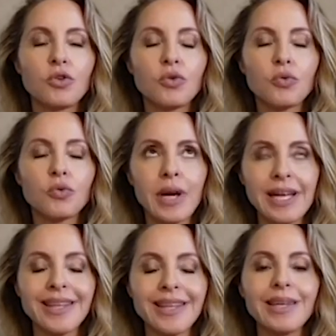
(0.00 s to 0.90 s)

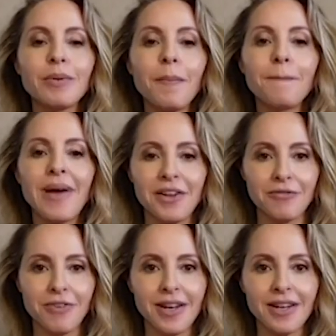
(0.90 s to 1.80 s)
greatly
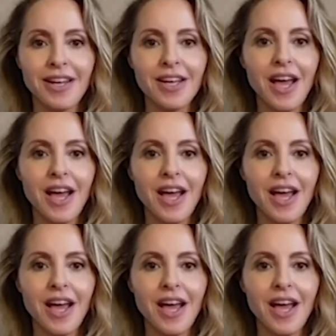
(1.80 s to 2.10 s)
benefited.